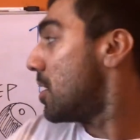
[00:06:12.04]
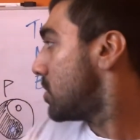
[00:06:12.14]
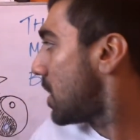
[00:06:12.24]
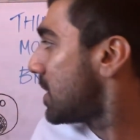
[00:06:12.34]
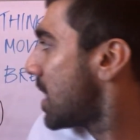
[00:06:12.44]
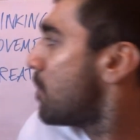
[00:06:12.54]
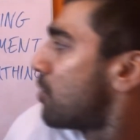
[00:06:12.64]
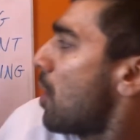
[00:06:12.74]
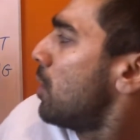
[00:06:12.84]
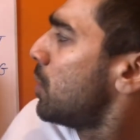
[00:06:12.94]
So let's keep
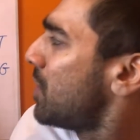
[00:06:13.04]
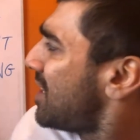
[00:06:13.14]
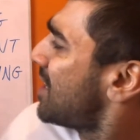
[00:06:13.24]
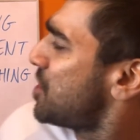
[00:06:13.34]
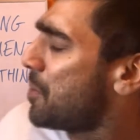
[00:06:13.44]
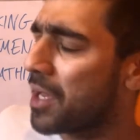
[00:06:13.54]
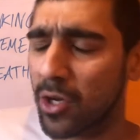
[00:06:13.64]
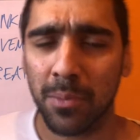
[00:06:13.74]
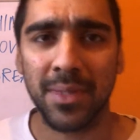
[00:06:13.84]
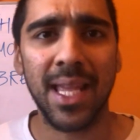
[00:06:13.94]
rolling with this. You
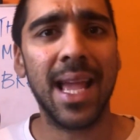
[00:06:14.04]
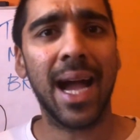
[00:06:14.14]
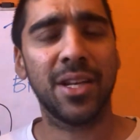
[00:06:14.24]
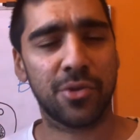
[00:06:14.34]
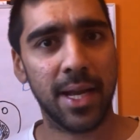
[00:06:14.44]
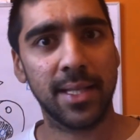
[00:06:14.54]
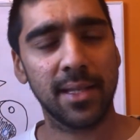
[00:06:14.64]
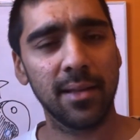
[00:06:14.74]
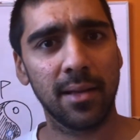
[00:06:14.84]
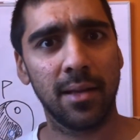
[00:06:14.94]
become
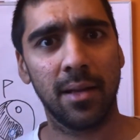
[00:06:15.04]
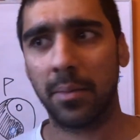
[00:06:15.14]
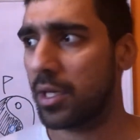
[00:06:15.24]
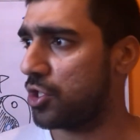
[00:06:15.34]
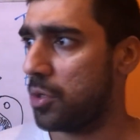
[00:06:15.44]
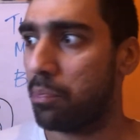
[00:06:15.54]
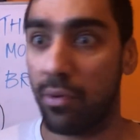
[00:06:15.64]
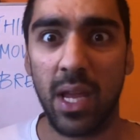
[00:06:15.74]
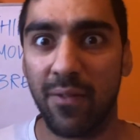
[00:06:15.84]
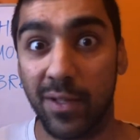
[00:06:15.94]
dehydrated because you're
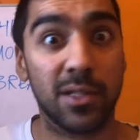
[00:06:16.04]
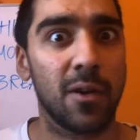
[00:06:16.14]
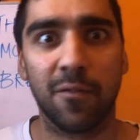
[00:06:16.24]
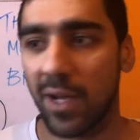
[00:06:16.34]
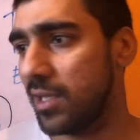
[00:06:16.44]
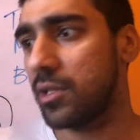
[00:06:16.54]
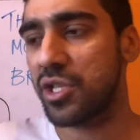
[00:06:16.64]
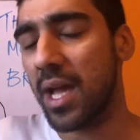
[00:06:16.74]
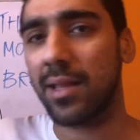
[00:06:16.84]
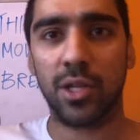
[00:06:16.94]
breathing so fast, because
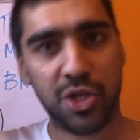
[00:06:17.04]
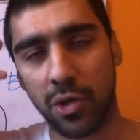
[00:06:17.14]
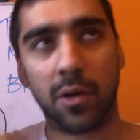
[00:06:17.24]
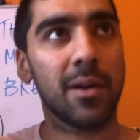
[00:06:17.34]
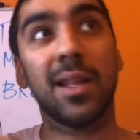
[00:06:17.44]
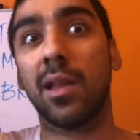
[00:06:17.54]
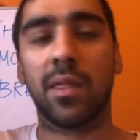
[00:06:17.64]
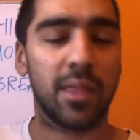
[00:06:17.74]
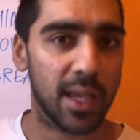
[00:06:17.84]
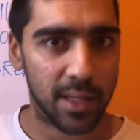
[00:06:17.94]
you ate the sugar and then you're
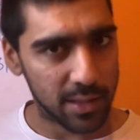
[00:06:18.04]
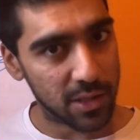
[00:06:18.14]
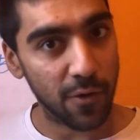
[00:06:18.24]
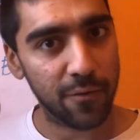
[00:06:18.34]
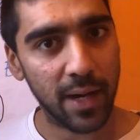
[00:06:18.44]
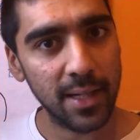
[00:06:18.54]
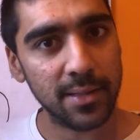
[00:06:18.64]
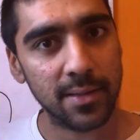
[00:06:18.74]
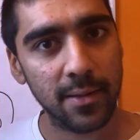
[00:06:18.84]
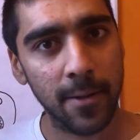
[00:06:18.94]
thinking so
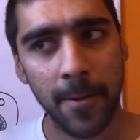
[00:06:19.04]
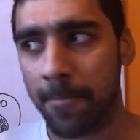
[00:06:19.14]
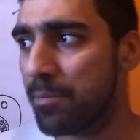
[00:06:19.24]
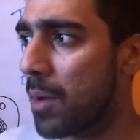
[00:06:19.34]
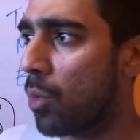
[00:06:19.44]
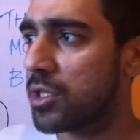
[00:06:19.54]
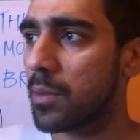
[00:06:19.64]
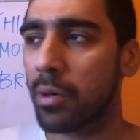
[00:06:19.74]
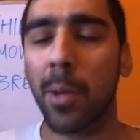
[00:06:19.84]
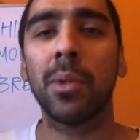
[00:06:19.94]
fast. Then what's
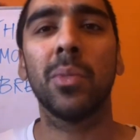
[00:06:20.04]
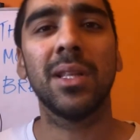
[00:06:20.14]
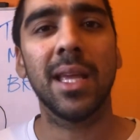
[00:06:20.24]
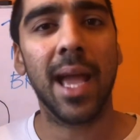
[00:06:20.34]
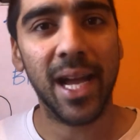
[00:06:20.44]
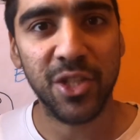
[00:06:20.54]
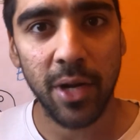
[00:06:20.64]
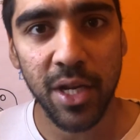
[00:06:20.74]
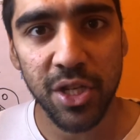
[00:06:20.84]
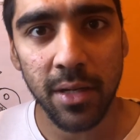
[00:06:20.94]
the problem with
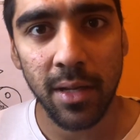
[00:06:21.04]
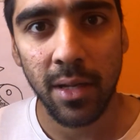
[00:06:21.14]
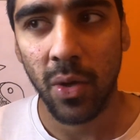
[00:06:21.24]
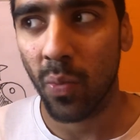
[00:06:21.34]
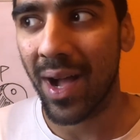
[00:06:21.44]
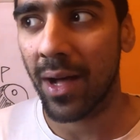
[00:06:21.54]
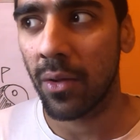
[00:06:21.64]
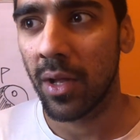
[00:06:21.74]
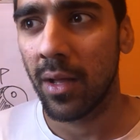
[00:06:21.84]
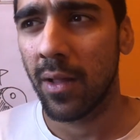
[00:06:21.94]
dehydration?
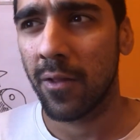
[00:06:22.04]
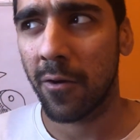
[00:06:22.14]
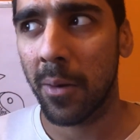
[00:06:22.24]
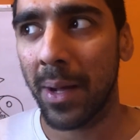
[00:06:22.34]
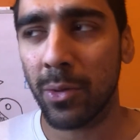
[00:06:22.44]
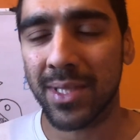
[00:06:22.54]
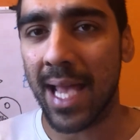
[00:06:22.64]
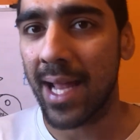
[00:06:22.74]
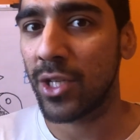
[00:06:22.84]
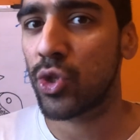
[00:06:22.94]
Well, there are about
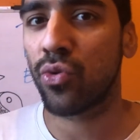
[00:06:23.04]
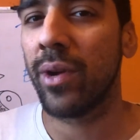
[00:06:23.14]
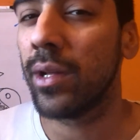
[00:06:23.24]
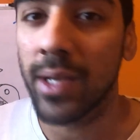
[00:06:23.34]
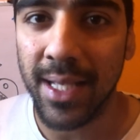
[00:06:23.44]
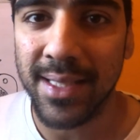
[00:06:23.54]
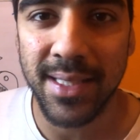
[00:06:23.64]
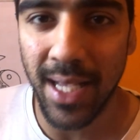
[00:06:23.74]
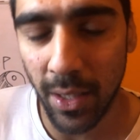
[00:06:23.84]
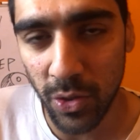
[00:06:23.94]
10 trillion
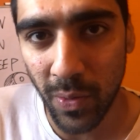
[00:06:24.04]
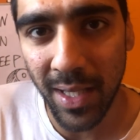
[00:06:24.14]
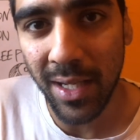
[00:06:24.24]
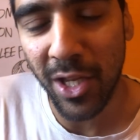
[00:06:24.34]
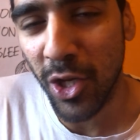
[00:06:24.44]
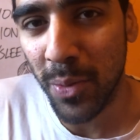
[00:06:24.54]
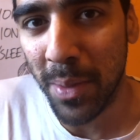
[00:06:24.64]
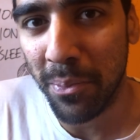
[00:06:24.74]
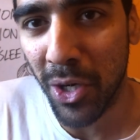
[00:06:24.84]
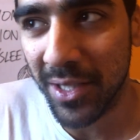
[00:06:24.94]
cells within the
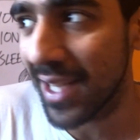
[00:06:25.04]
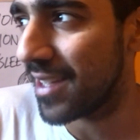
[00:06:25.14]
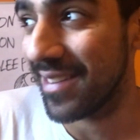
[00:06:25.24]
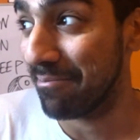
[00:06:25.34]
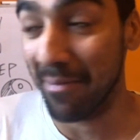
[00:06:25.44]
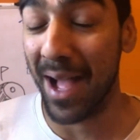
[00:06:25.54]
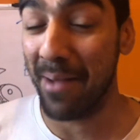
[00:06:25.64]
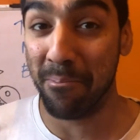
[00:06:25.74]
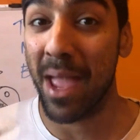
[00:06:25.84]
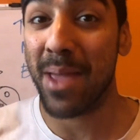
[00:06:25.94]
human body,
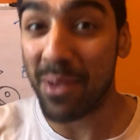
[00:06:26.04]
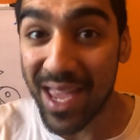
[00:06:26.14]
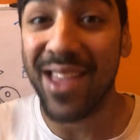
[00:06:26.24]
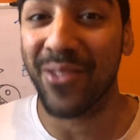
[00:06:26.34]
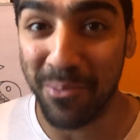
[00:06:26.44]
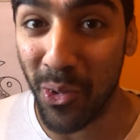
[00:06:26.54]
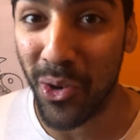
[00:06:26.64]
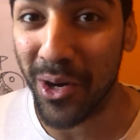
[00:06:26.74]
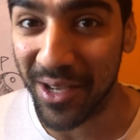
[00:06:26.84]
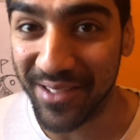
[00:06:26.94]
maybe even
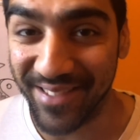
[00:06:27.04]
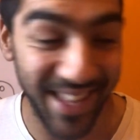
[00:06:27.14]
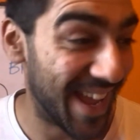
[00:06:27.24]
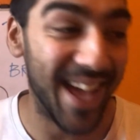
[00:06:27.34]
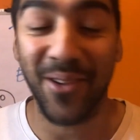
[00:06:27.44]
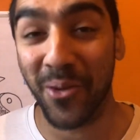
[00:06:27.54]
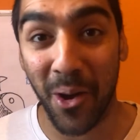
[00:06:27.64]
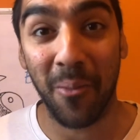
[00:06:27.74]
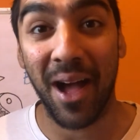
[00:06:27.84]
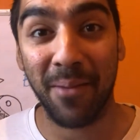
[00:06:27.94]
more. Like, I don't
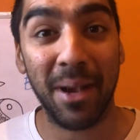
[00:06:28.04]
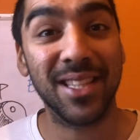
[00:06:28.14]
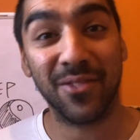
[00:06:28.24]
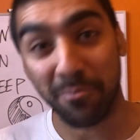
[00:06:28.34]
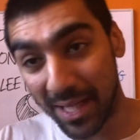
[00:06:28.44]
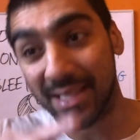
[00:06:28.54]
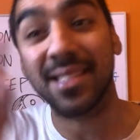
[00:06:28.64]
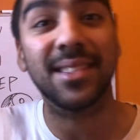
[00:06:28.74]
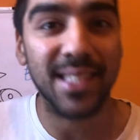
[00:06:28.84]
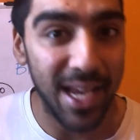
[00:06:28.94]
know, I might have missed
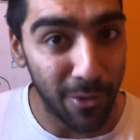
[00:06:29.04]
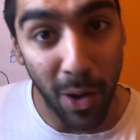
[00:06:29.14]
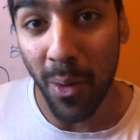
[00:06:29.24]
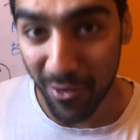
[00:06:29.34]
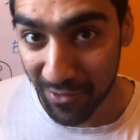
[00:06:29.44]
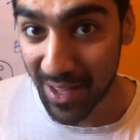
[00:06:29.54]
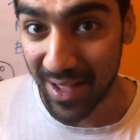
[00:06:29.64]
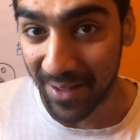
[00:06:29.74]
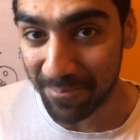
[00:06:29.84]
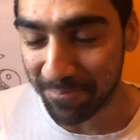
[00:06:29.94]
a 0 off there.